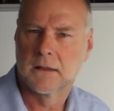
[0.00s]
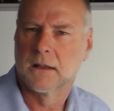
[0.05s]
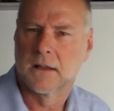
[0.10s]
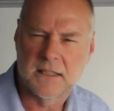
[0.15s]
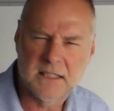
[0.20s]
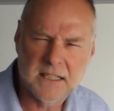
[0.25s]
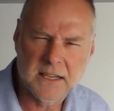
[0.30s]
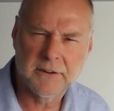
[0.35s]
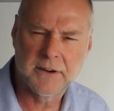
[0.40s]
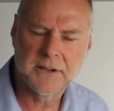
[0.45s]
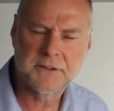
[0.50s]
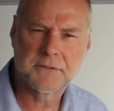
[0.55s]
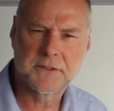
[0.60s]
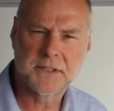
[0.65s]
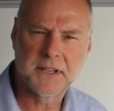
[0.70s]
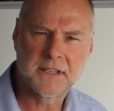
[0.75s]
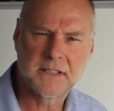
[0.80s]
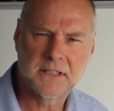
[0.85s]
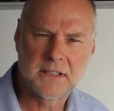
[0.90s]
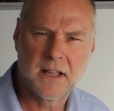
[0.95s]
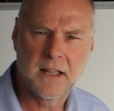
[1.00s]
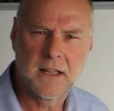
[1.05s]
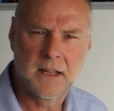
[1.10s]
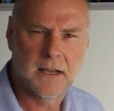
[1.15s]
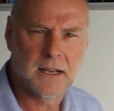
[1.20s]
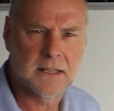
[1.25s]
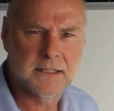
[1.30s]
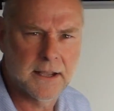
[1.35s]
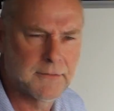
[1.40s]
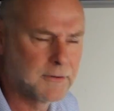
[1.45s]
A series resistor?
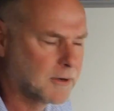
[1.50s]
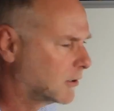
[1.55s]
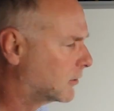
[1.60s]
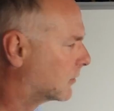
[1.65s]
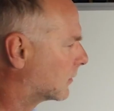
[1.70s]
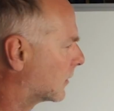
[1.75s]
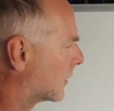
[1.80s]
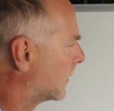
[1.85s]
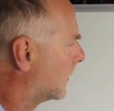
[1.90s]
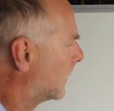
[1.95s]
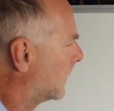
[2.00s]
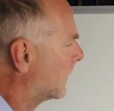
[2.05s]
Let's have a look.